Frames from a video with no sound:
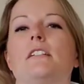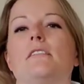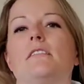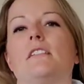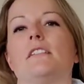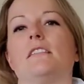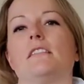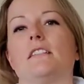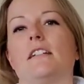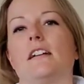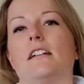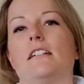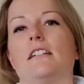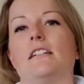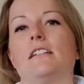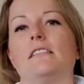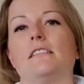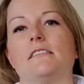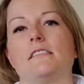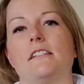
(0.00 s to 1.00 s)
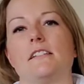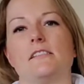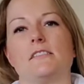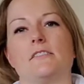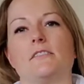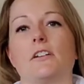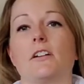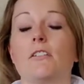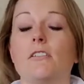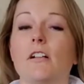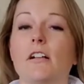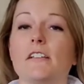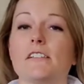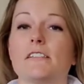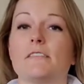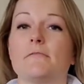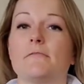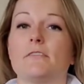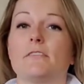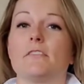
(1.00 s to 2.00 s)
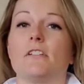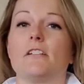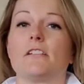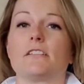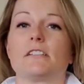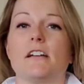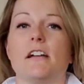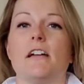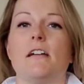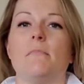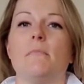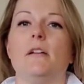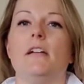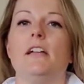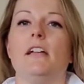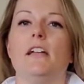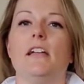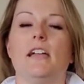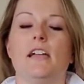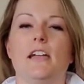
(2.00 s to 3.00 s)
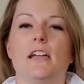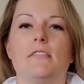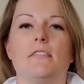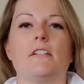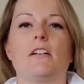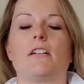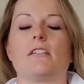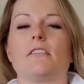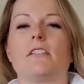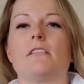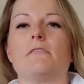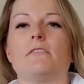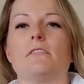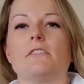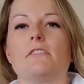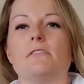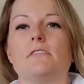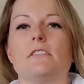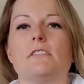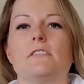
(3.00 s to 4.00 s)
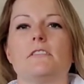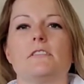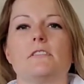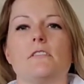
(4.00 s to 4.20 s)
and then kind of stays in their closet for a long time and they hardly ever use it.